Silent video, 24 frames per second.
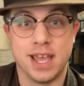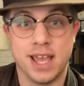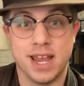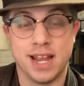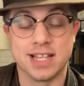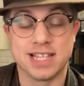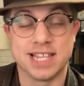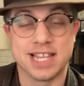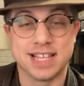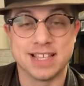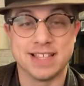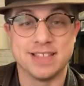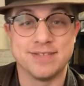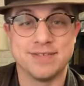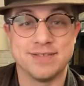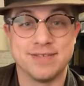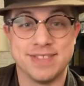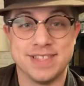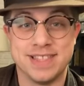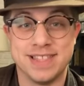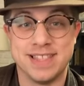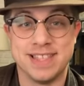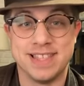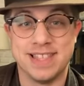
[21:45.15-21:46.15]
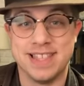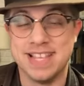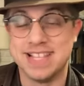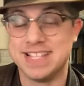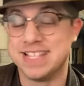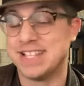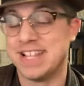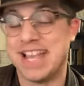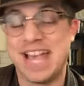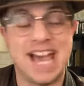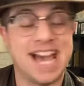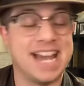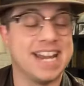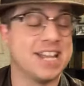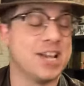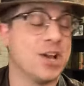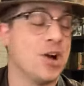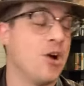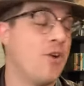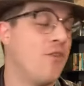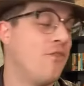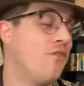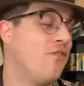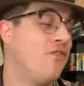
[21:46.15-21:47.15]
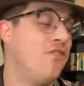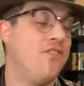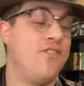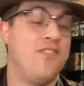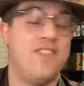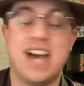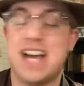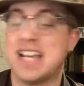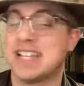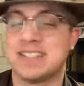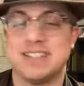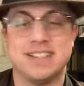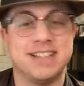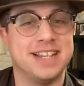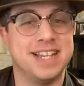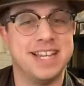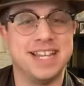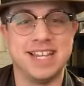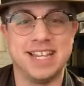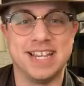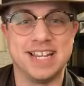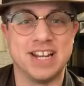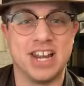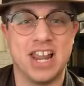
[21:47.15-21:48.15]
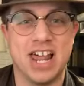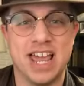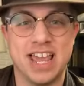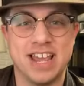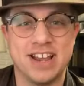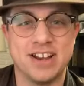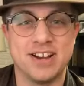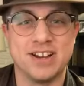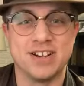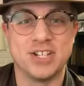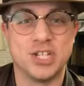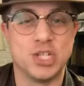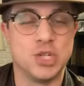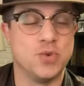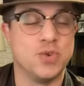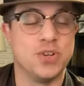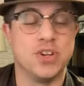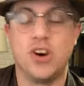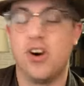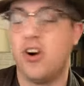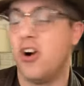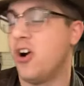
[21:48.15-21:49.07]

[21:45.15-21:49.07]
And I was like, this is adding a fascinating layer to an